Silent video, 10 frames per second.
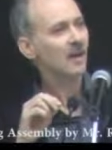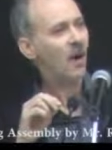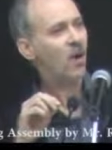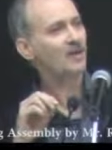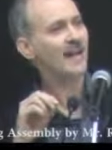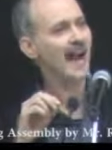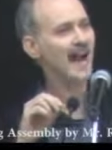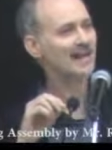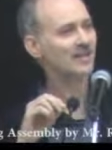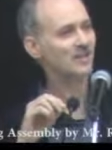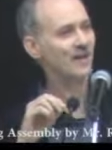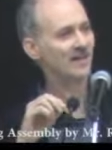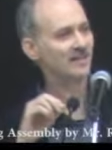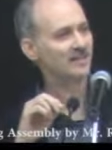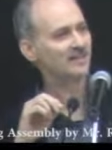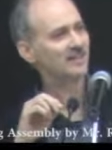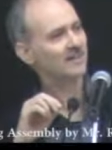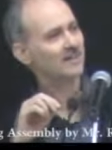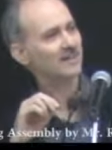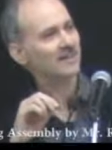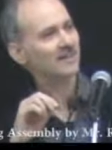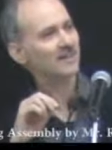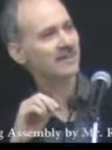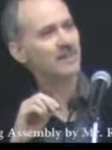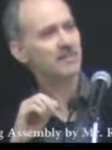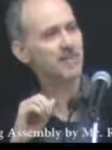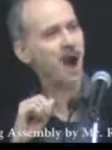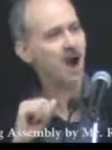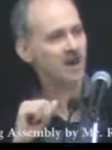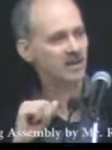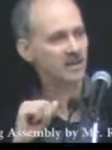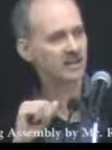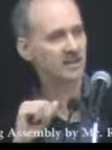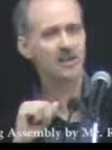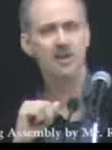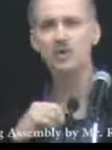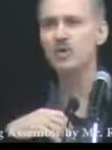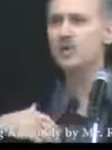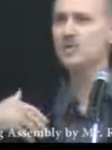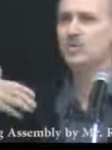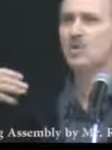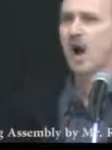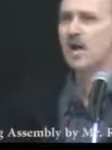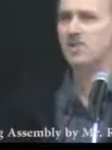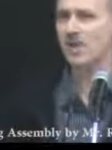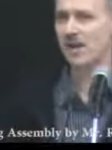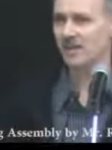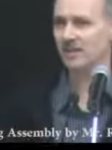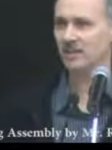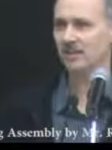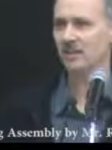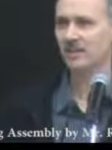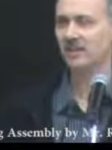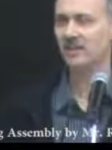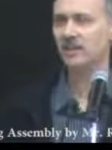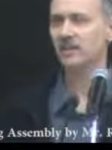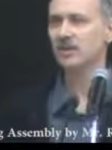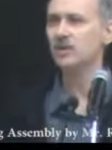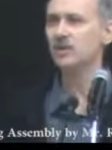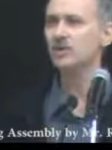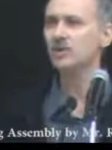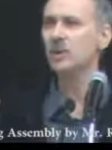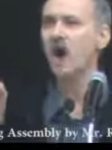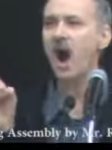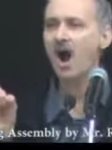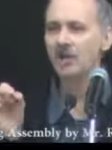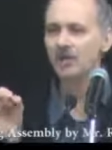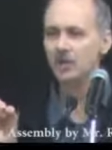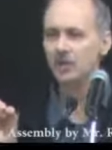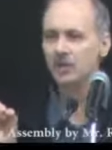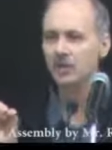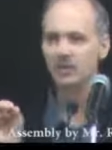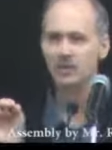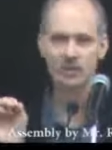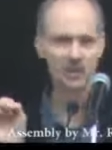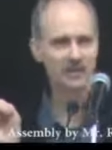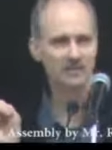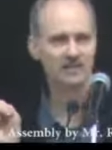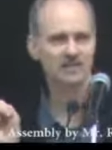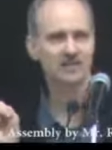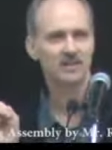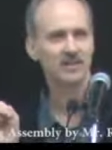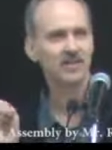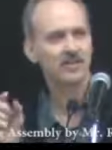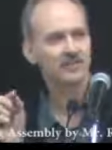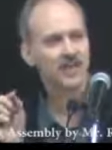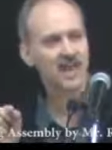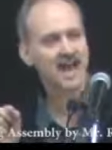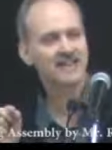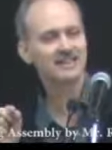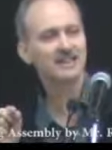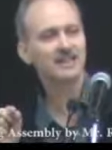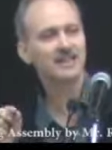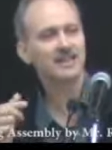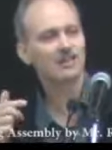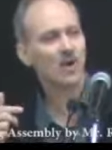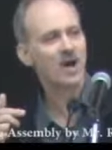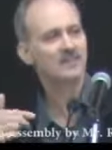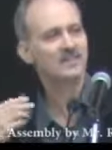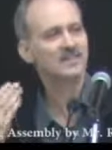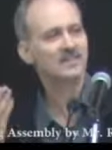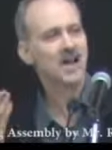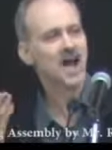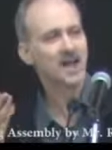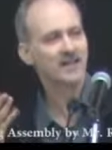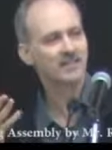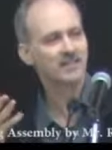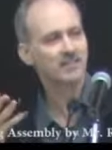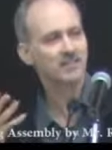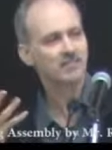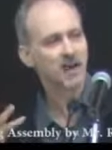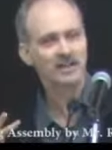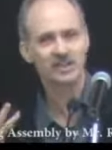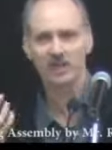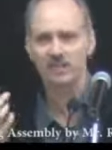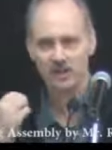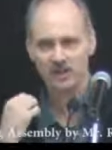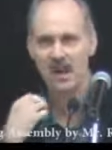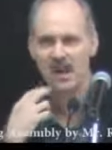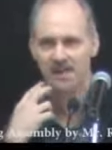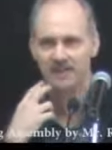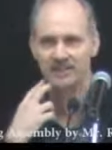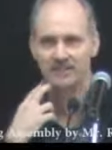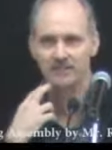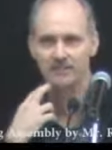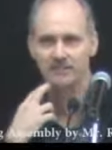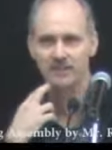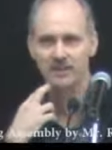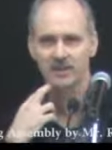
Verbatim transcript: hold hands with in the park? Who do you run with? Who are you with? That is what decides much of your character